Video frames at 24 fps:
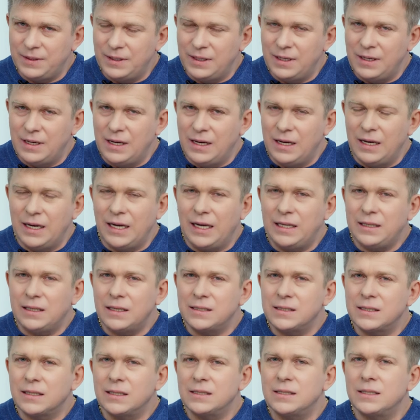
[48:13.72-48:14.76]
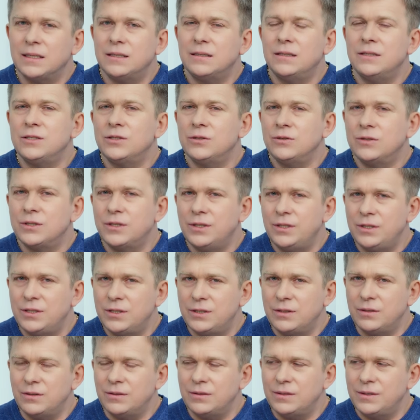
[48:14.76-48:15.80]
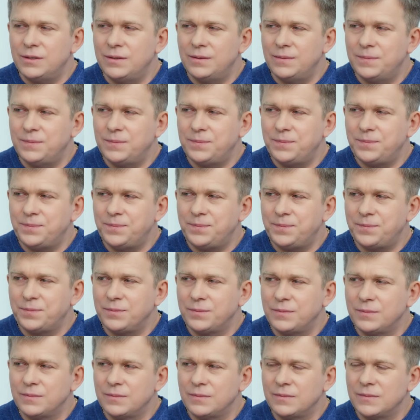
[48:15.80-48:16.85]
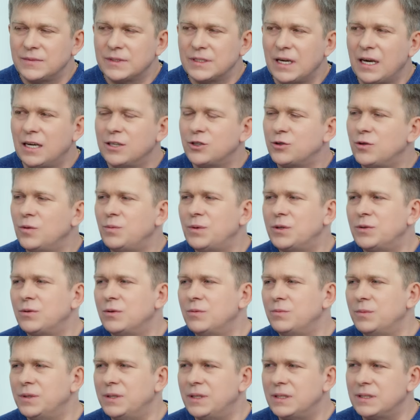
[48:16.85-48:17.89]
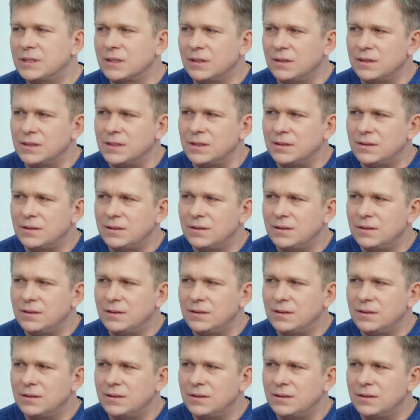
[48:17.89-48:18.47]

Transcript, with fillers: Look, Jesus Christ said this. But what was said afterwards?